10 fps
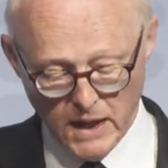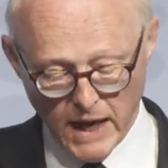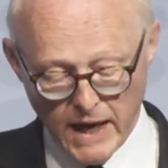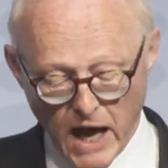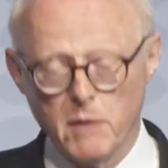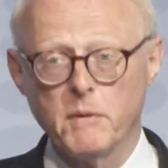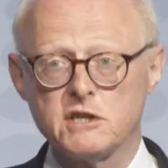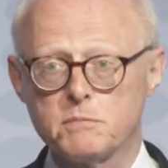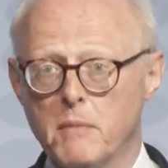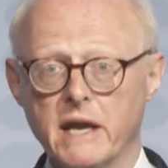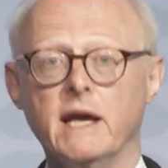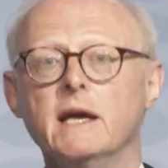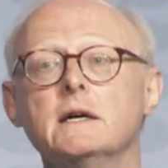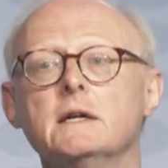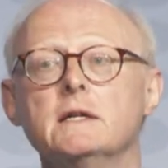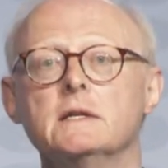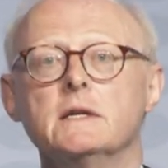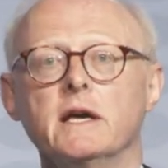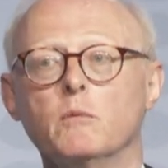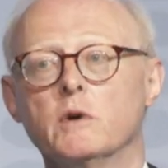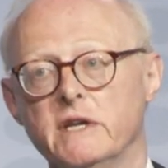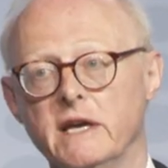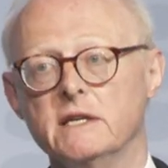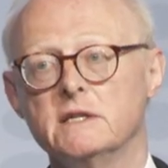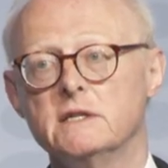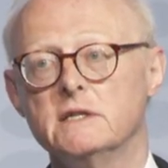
and how much money it will need